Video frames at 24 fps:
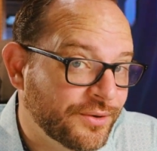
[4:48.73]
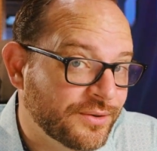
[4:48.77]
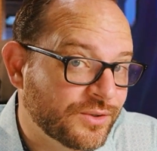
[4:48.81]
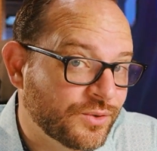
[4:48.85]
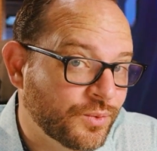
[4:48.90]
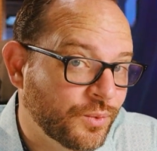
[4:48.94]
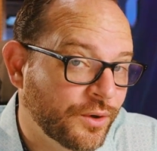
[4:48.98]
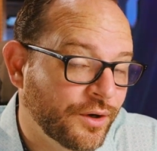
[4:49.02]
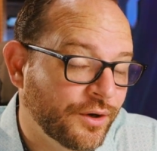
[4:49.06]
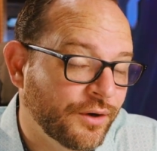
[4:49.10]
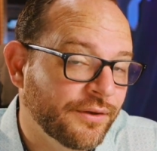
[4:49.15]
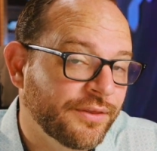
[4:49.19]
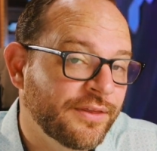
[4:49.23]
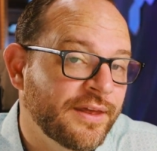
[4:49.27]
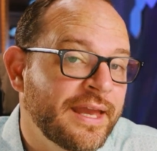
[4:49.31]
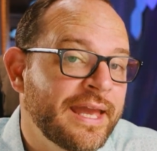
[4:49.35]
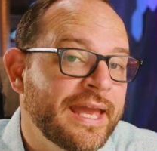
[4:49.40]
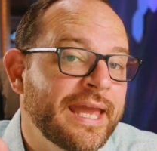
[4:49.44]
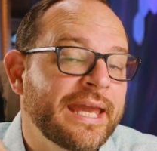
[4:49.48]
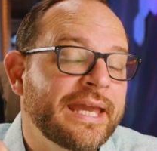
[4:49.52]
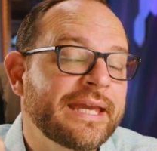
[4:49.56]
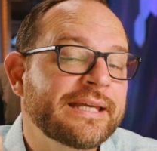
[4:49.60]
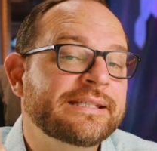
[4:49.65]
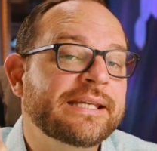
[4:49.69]
worth
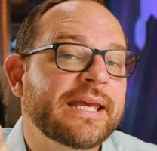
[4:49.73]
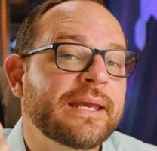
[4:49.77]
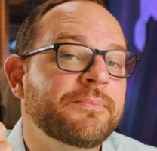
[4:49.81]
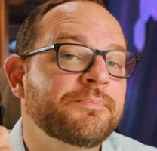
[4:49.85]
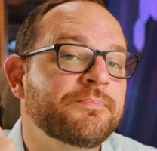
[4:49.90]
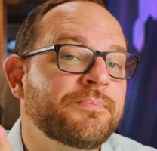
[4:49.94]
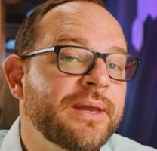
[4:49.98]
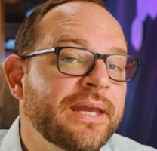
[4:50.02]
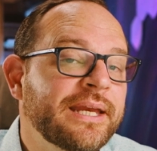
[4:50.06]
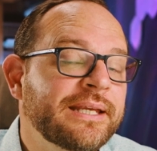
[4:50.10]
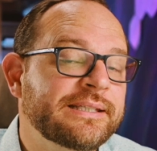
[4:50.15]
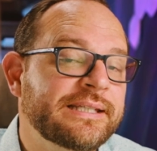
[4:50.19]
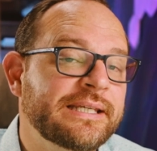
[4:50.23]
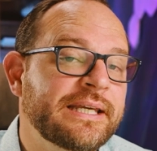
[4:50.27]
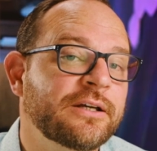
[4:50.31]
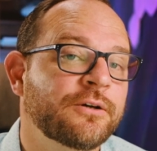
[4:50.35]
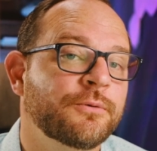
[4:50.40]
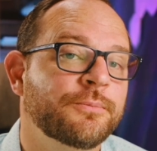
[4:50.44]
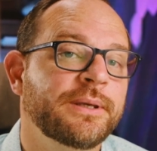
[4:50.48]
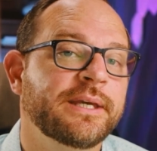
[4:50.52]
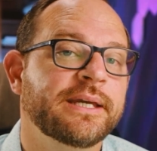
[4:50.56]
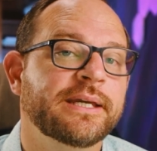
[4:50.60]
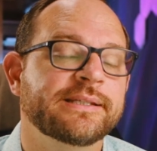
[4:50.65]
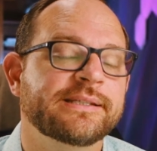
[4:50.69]
is a big deal
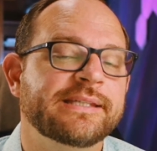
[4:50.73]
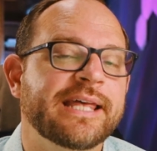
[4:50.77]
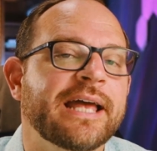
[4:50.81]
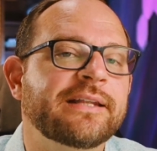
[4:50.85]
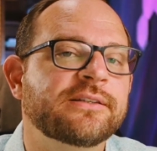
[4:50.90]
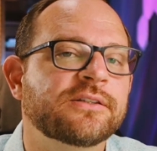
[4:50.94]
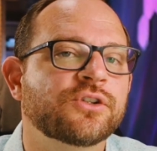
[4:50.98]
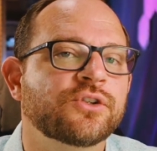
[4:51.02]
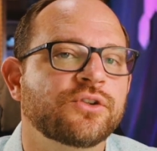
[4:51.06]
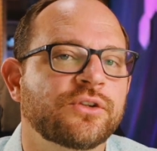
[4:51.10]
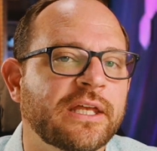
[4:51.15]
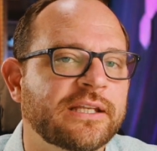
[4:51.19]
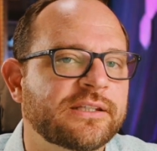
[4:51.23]
because that's